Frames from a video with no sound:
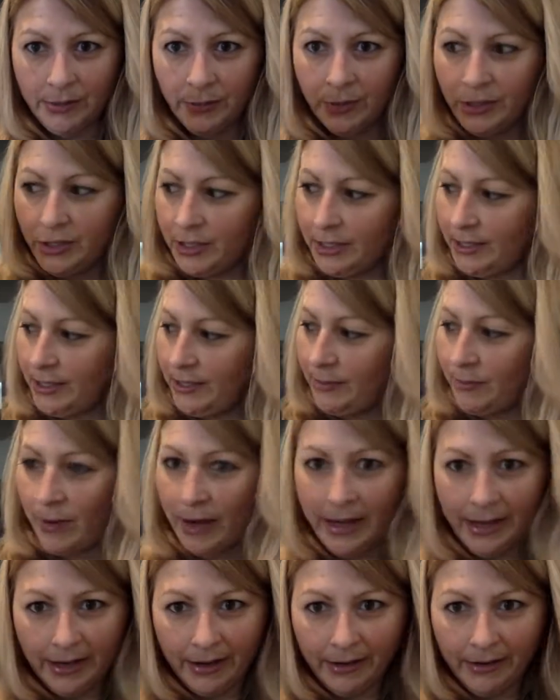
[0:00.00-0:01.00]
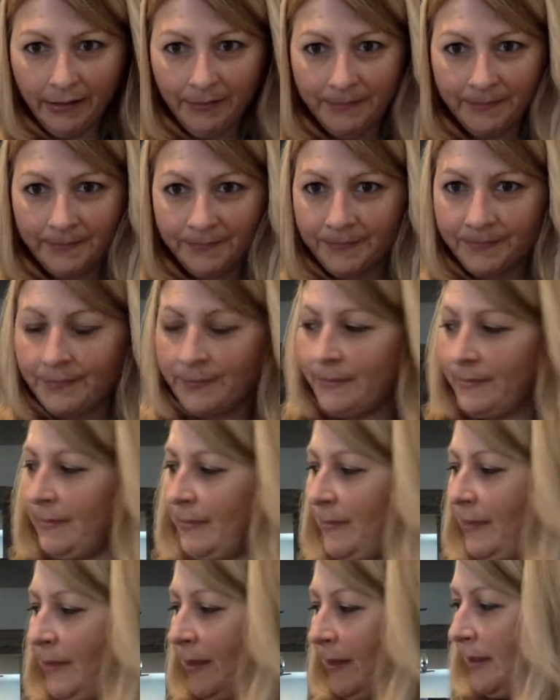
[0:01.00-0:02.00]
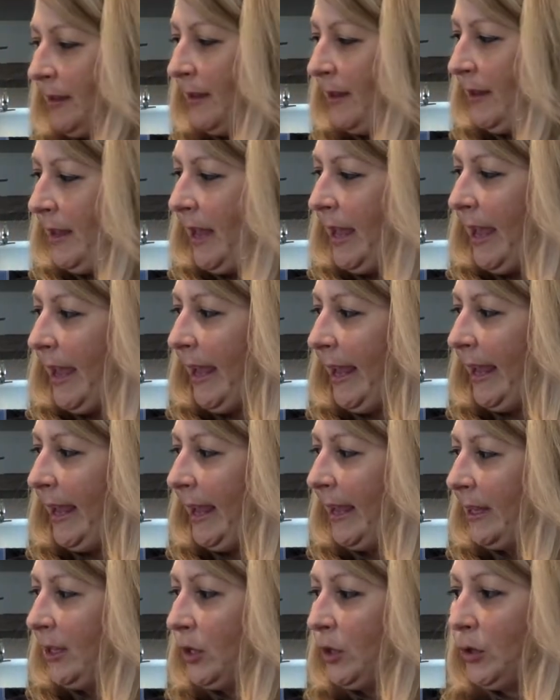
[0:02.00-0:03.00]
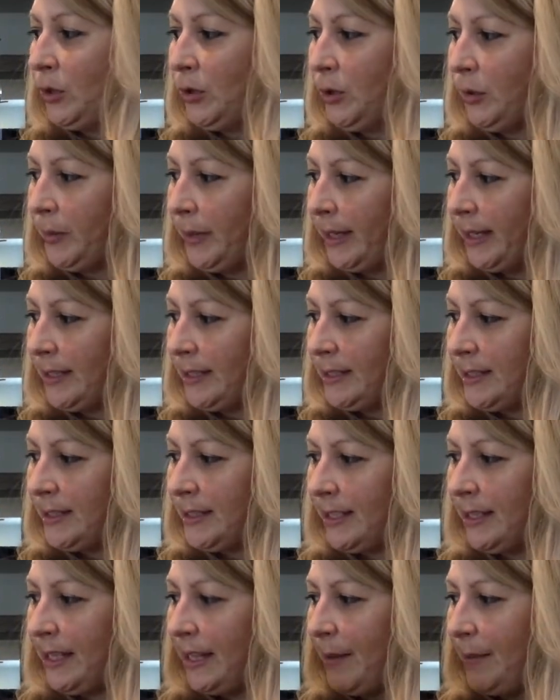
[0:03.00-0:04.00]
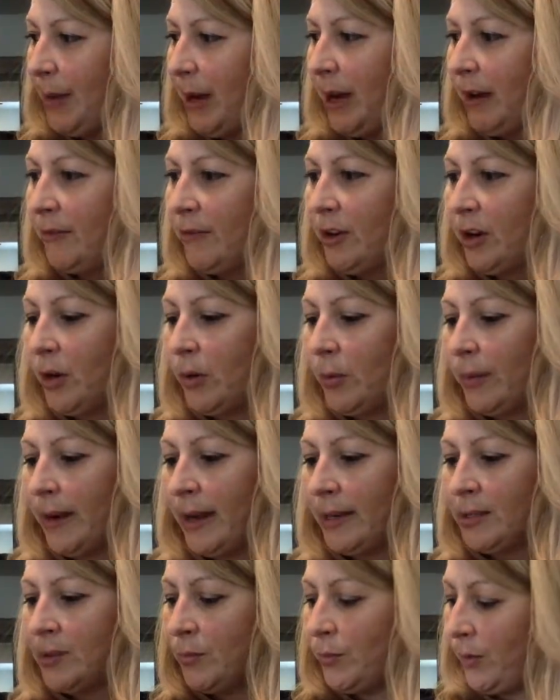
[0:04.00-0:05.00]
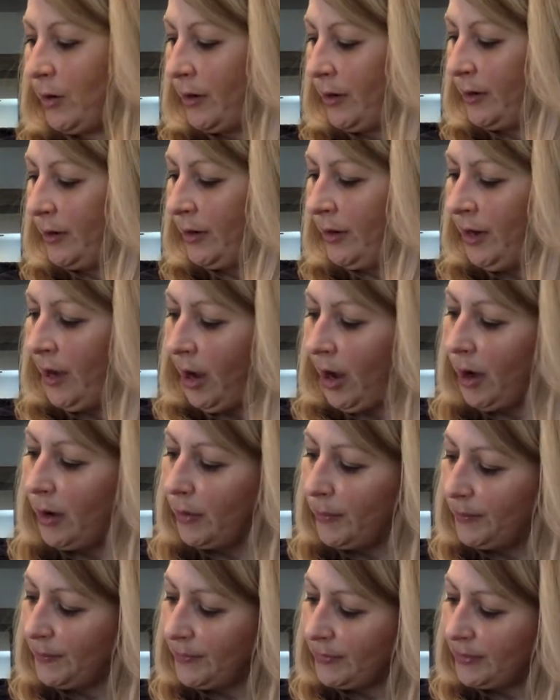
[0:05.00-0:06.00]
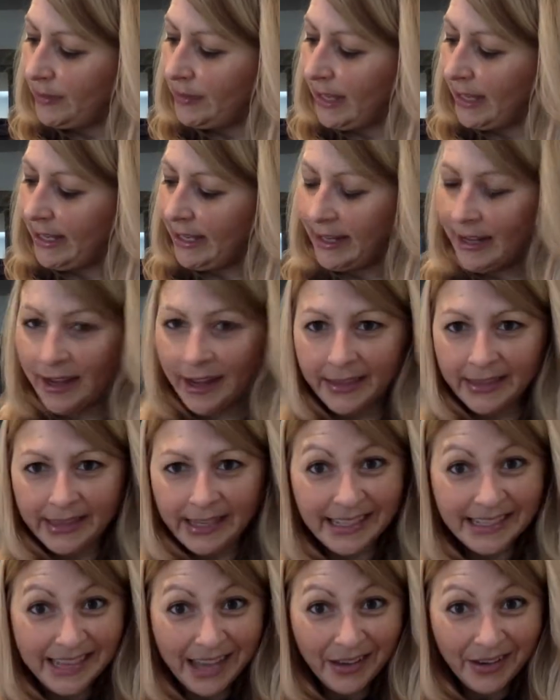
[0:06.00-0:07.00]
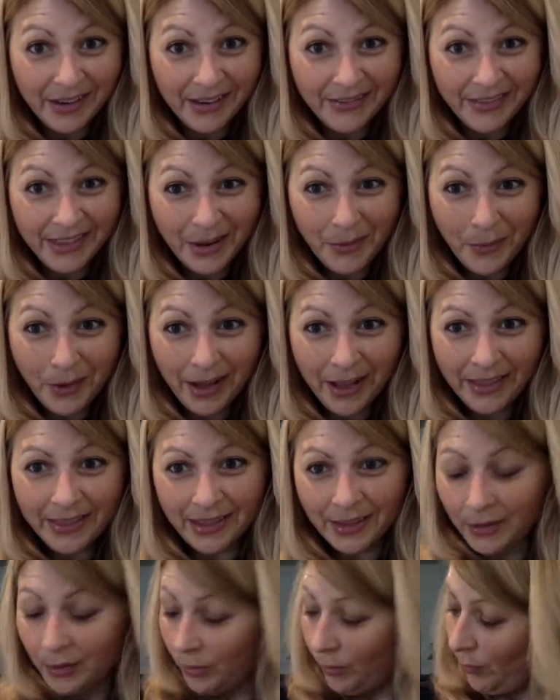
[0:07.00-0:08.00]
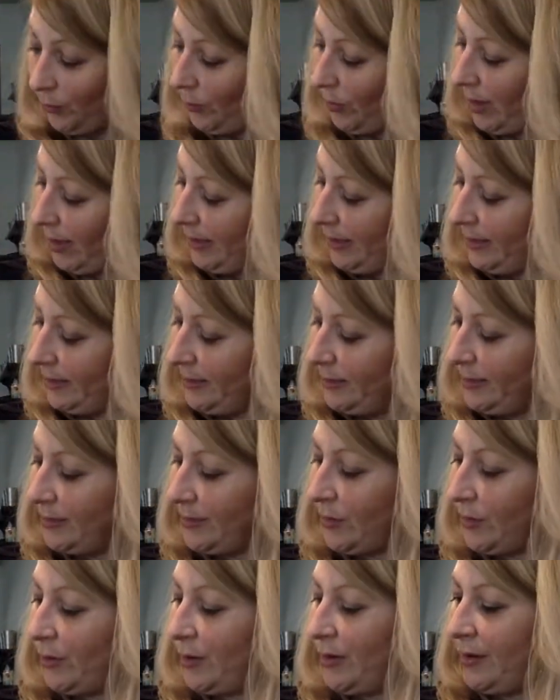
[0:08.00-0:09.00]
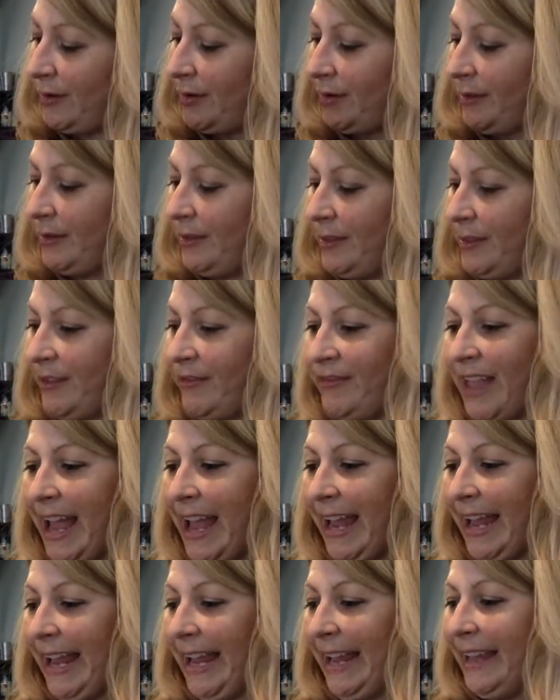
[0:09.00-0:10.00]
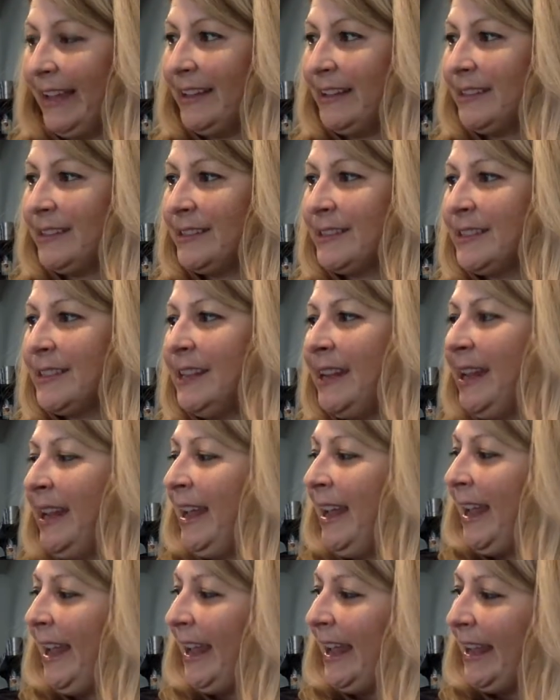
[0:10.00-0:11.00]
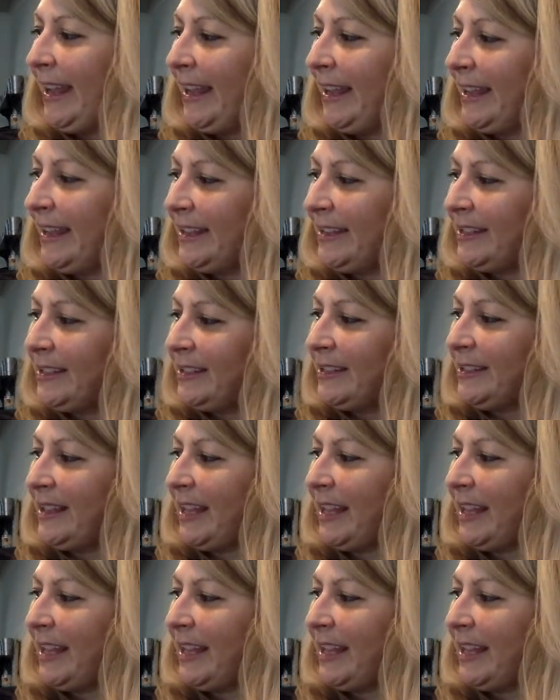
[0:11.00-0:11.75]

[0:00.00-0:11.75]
which is right here, and glue it to the above correct word. Oh, they can cut these out if they want, the little ones or the flat hands. And